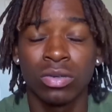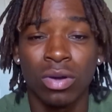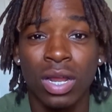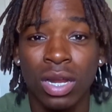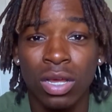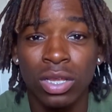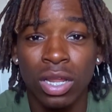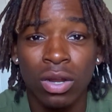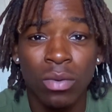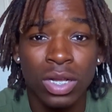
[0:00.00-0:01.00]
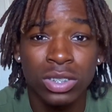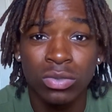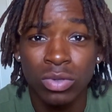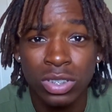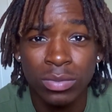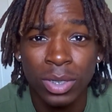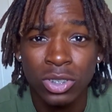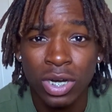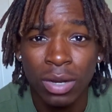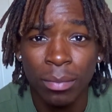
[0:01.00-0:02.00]
right now, y'all are watching what's in my
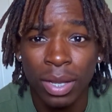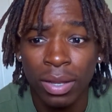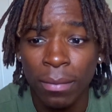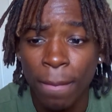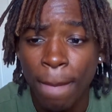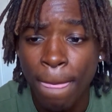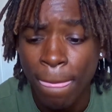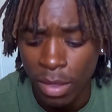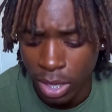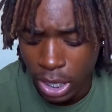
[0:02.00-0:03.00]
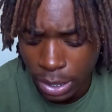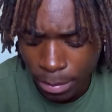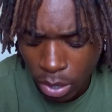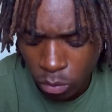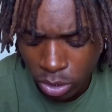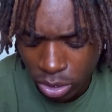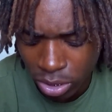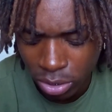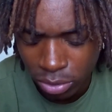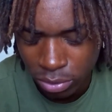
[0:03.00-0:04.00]
track bag. And you might wonder,
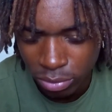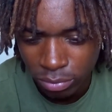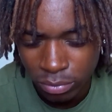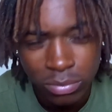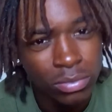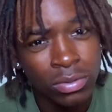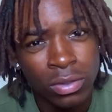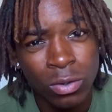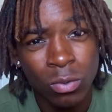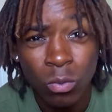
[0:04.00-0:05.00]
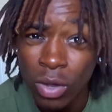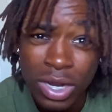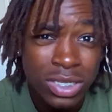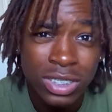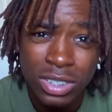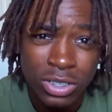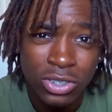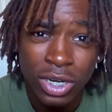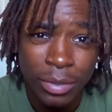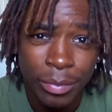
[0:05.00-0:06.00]
what is in your
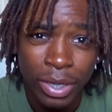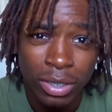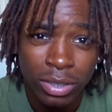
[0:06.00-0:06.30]
track bag?